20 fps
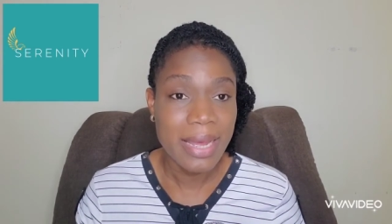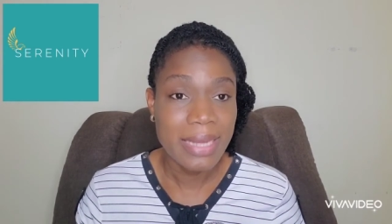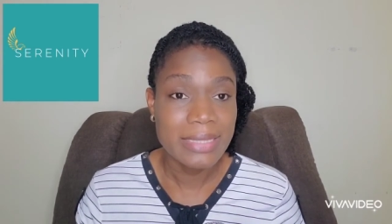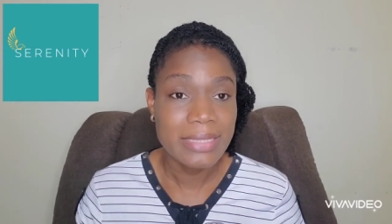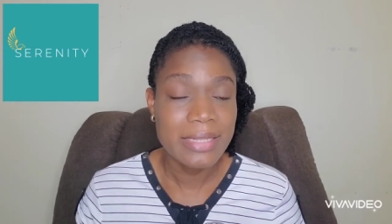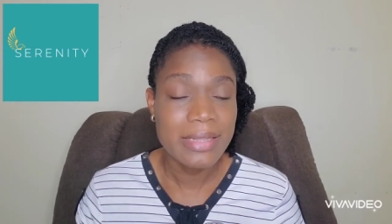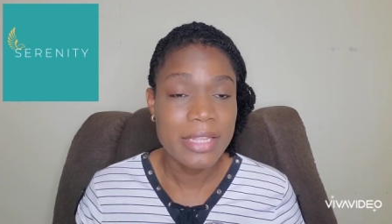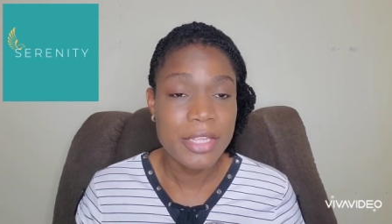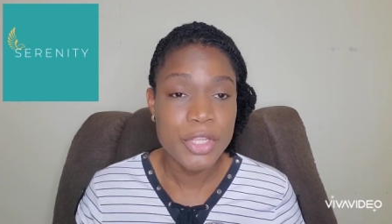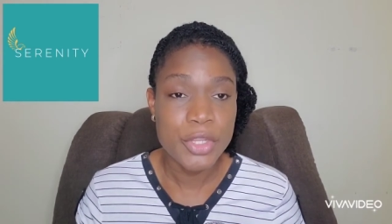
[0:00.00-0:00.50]
and
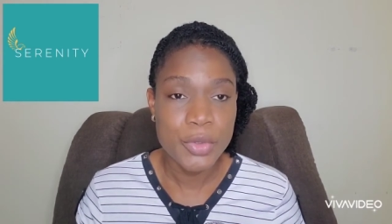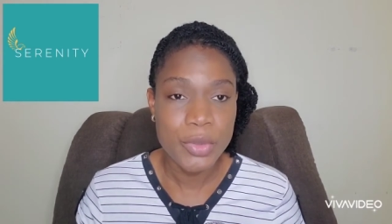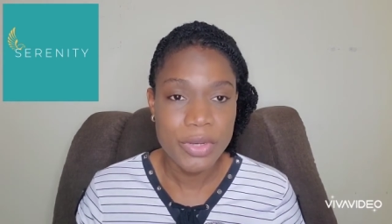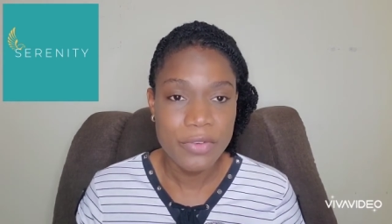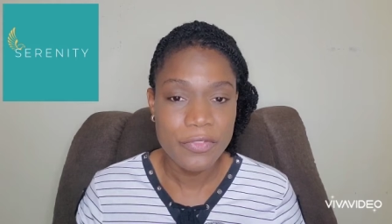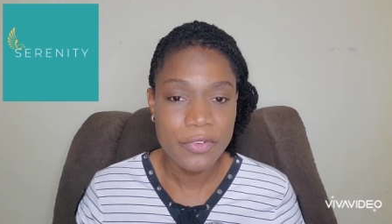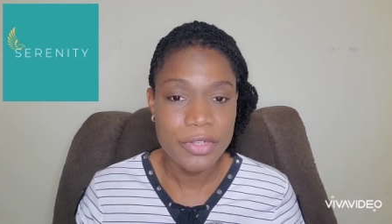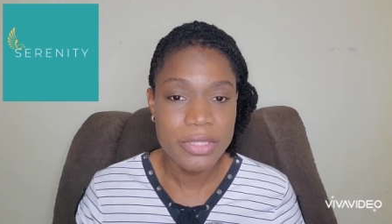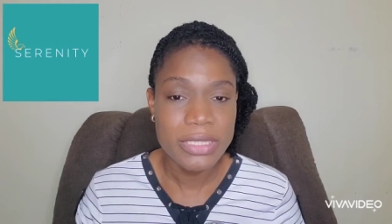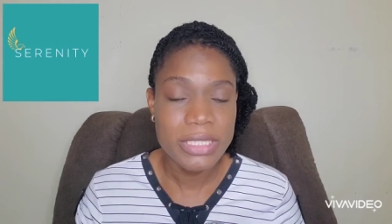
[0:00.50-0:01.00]
the
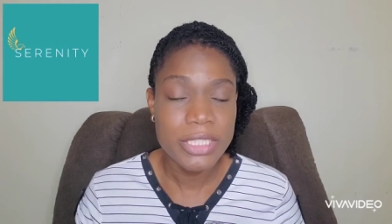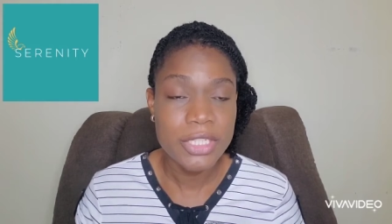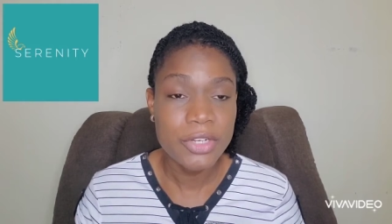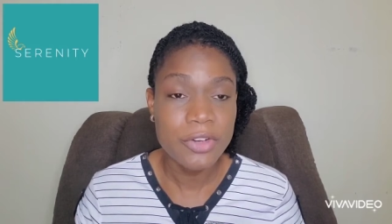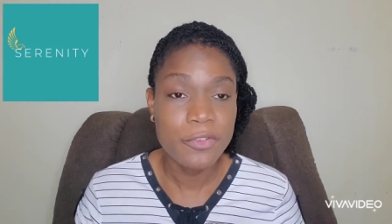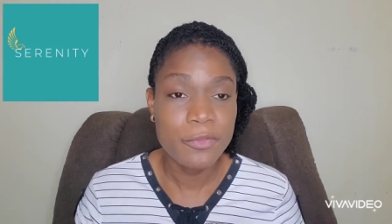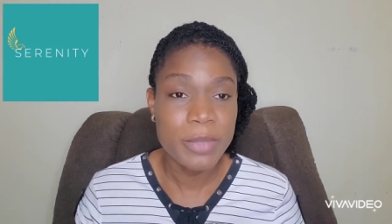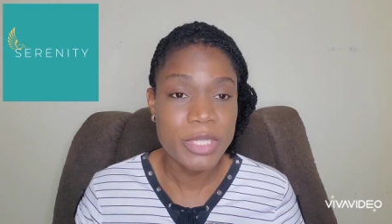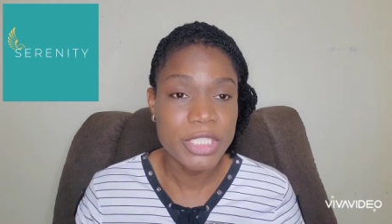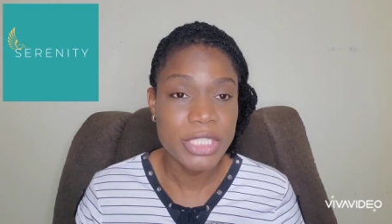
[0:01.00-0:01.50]
University
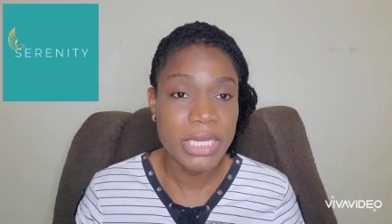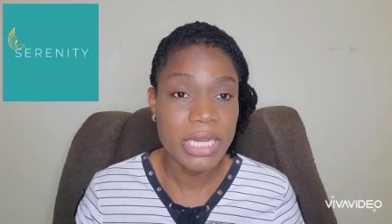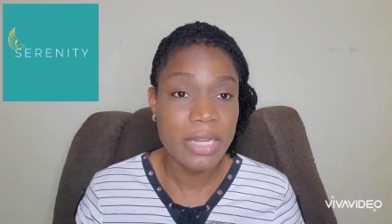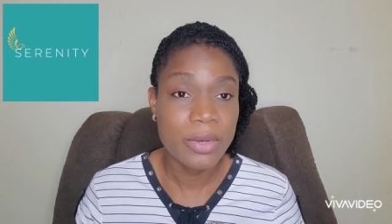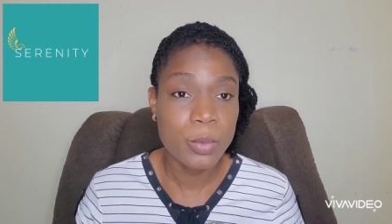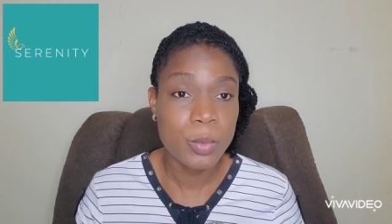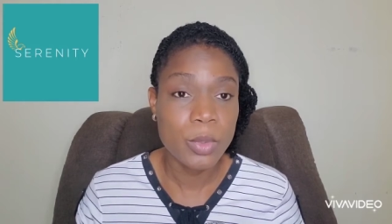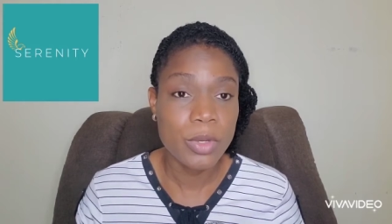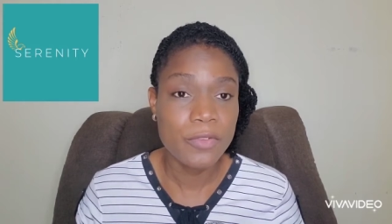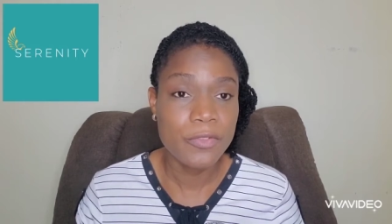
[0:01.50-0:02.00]
of
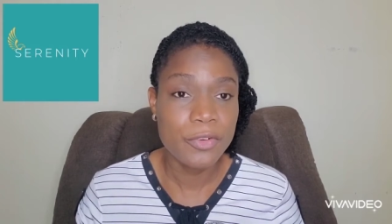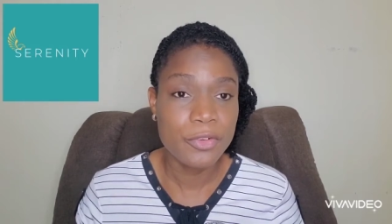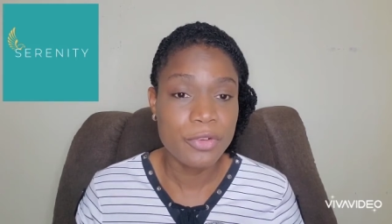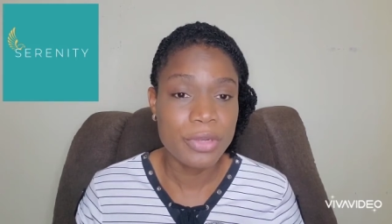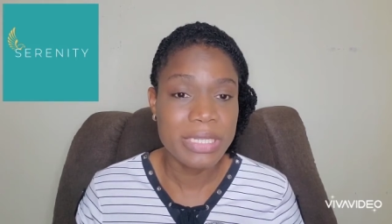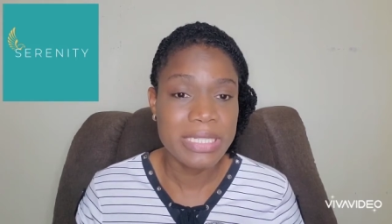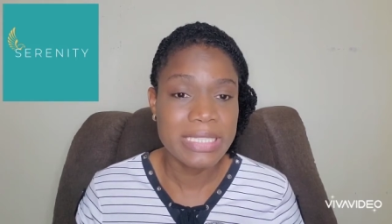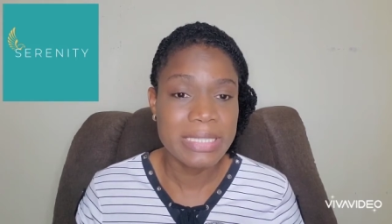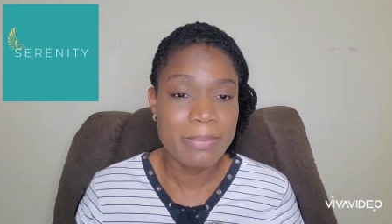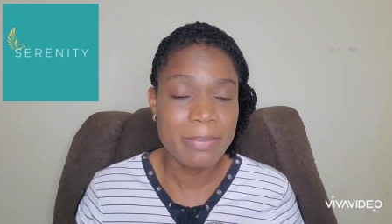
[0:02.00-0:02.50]
Michigan
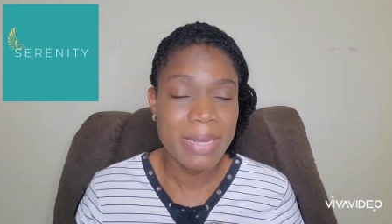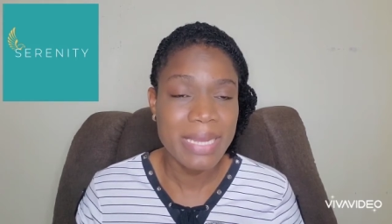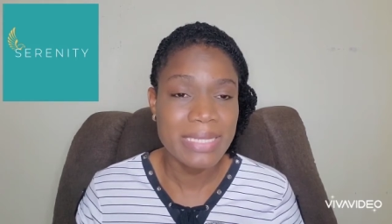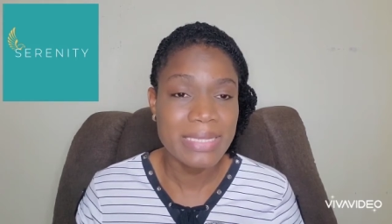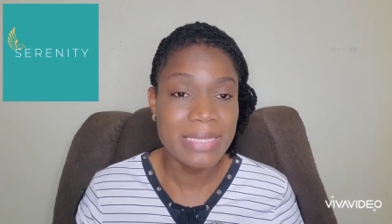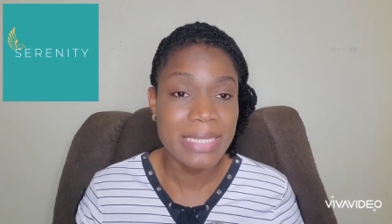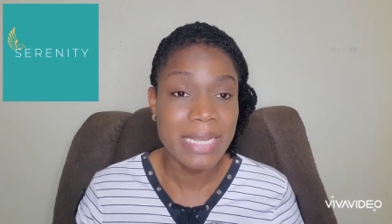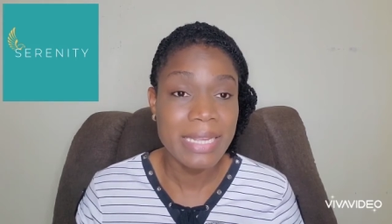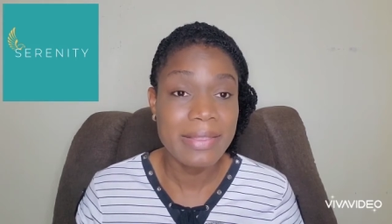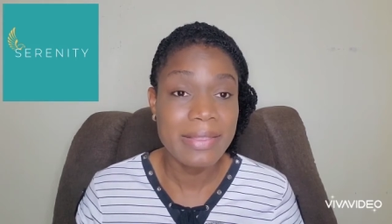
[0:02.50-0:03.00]
Wolverines
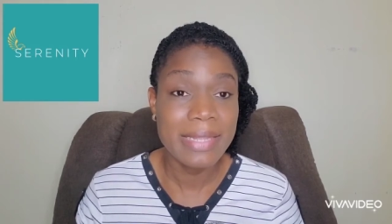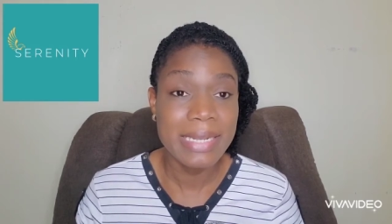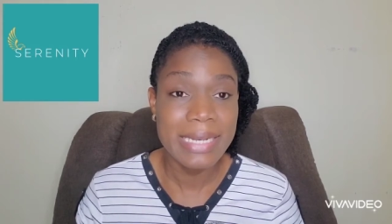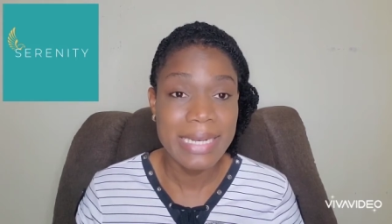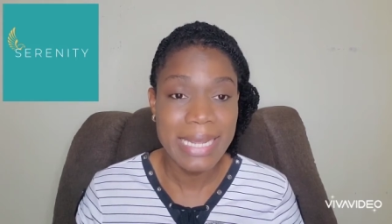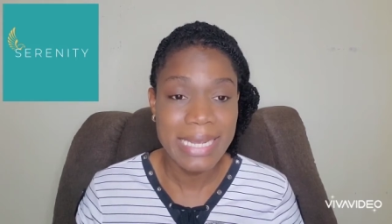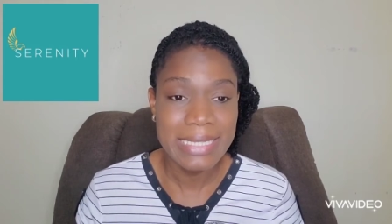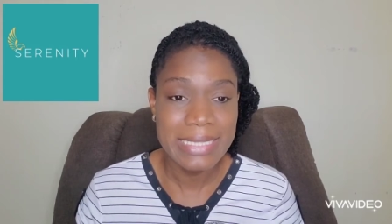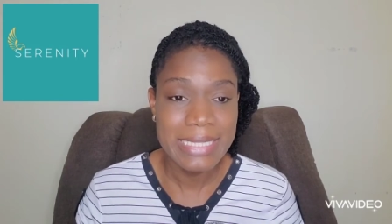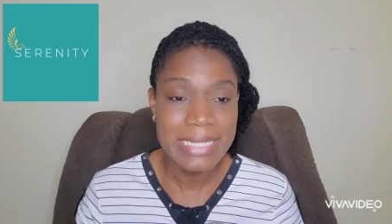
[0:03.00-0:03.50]
met in the
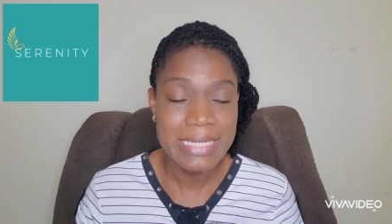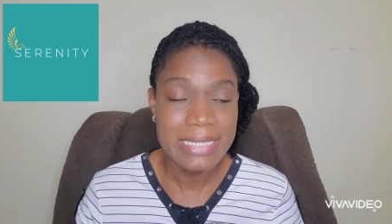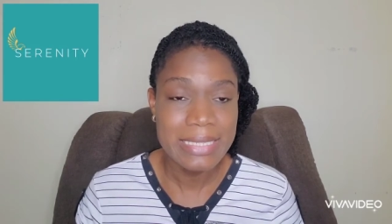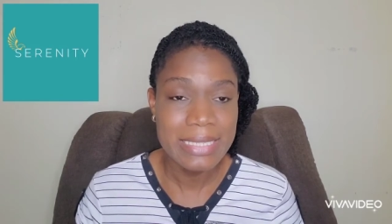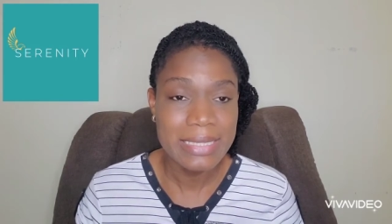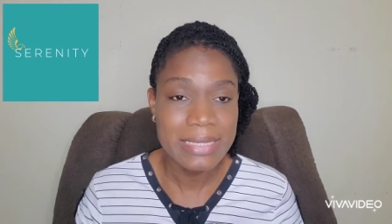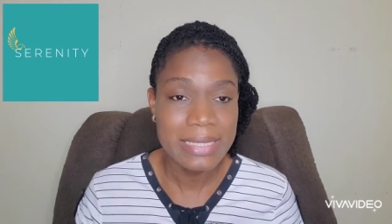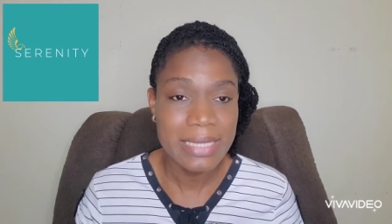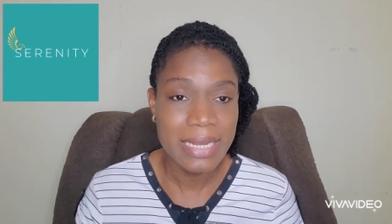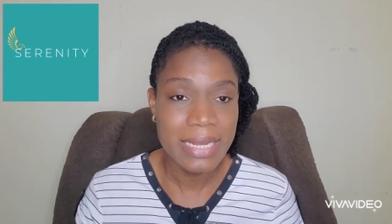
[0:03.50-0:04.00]

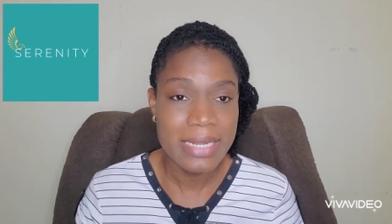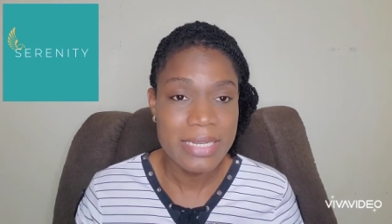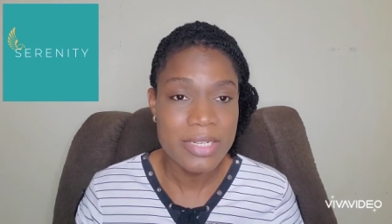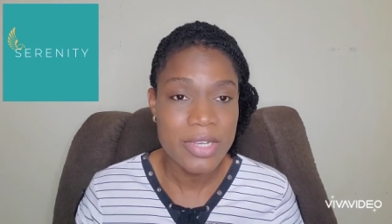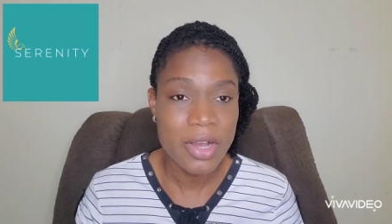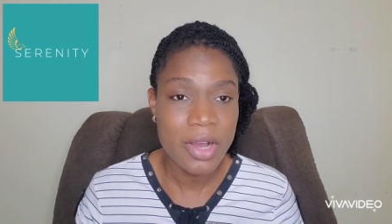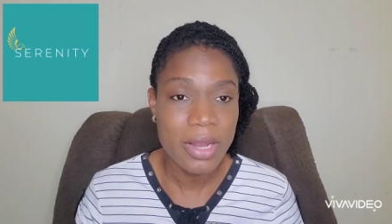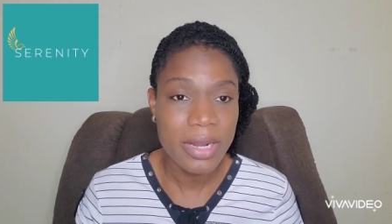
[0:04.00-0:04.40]
1968